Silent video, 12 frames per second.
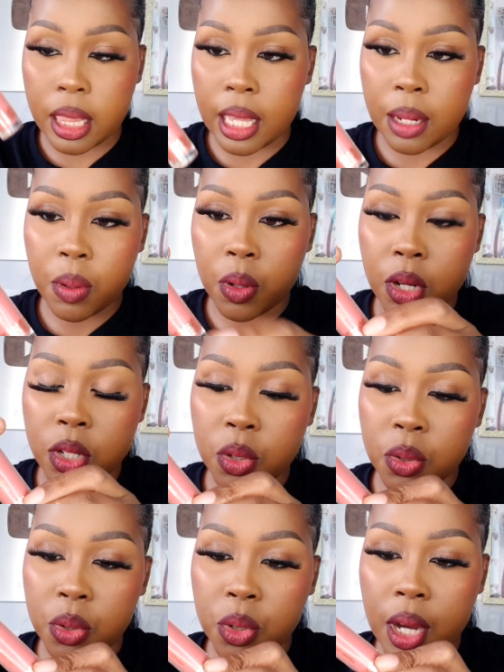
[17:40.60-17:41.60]
then we're going
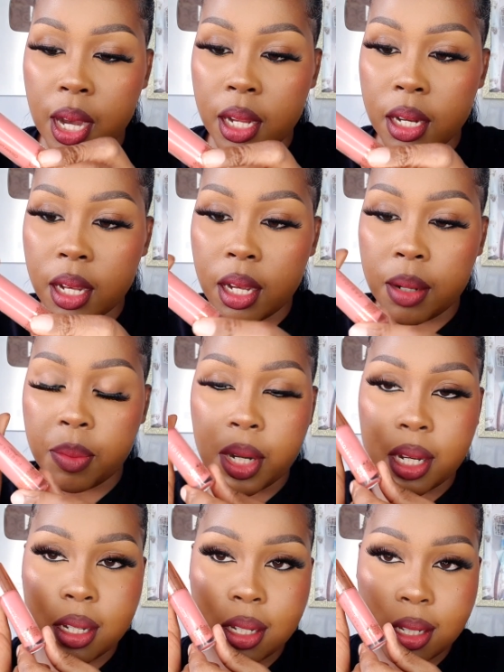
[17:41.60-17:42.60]
to
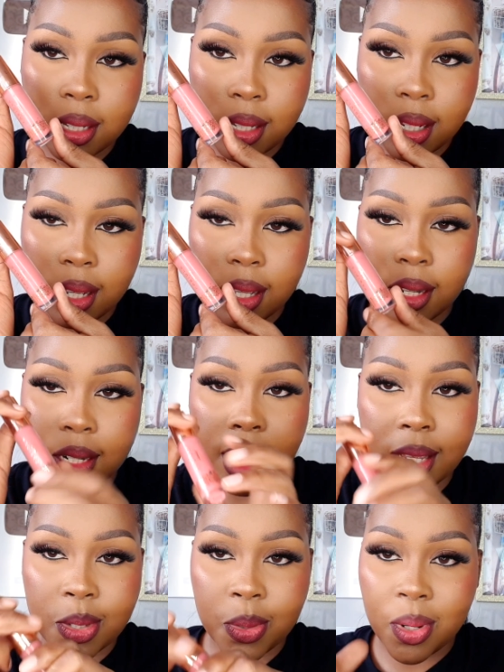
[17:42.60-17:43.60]
add
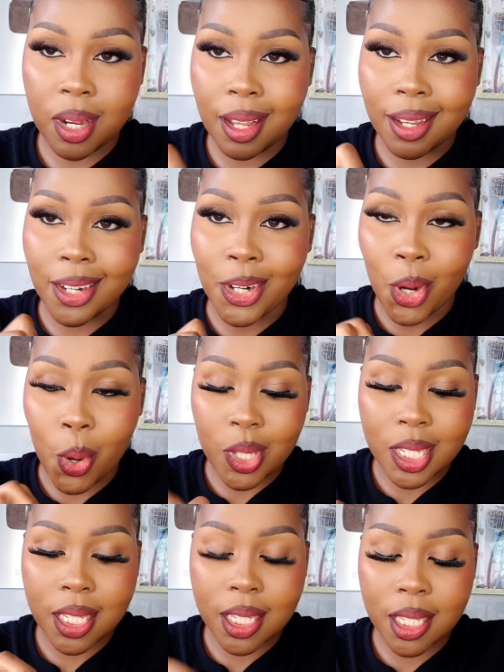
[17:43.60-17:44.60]
Dazzle
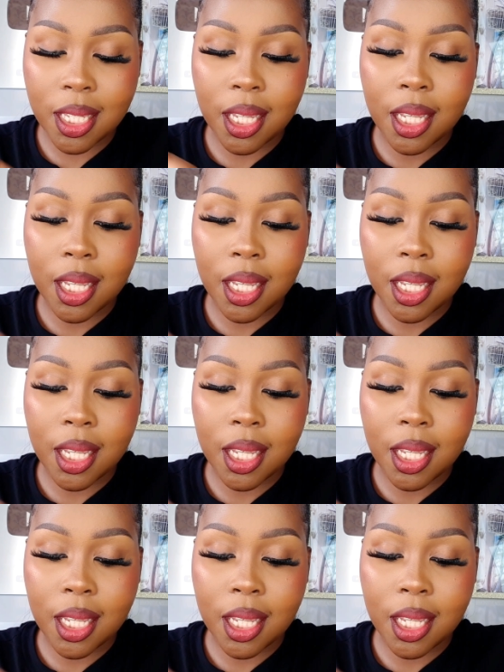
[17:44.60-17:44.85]
Gloss.